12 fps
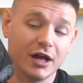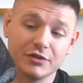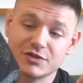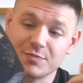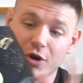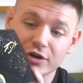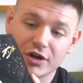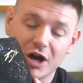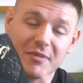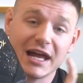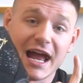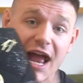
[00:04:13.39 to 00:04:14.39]
Spartan
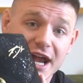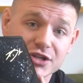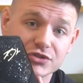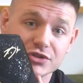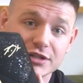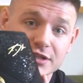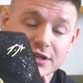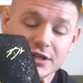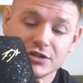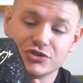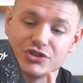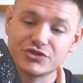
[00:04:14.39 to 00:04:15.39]
Combat actually
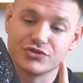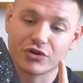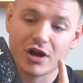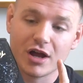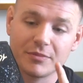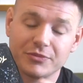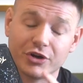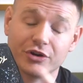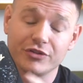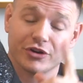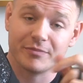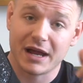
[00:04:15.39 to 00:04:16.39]
just dropped,
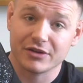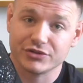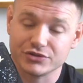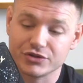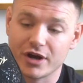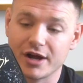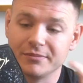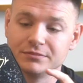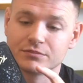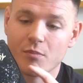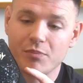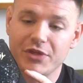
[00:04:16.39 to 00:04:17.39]
or they're about to drop,
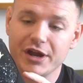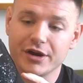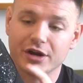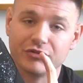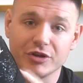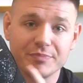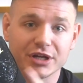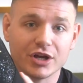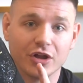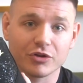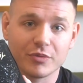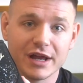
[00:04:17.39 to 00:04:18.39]
their Olympic
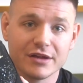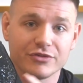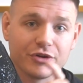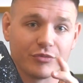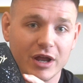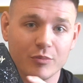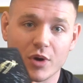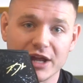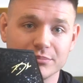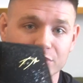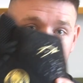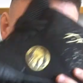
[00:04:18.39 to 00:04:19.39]
colorway. They're red,
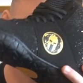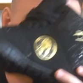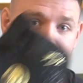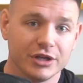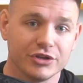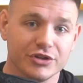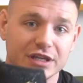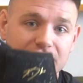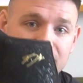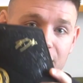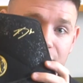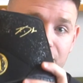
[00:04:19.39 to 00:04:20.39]
white, and blue. You can
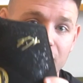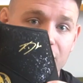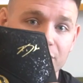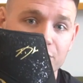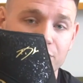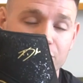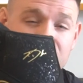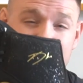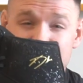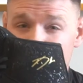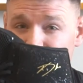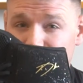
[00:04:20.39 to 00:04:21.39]
get those on
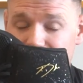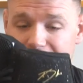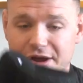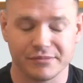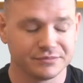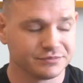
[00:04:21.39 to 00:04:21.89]
pre-sale now.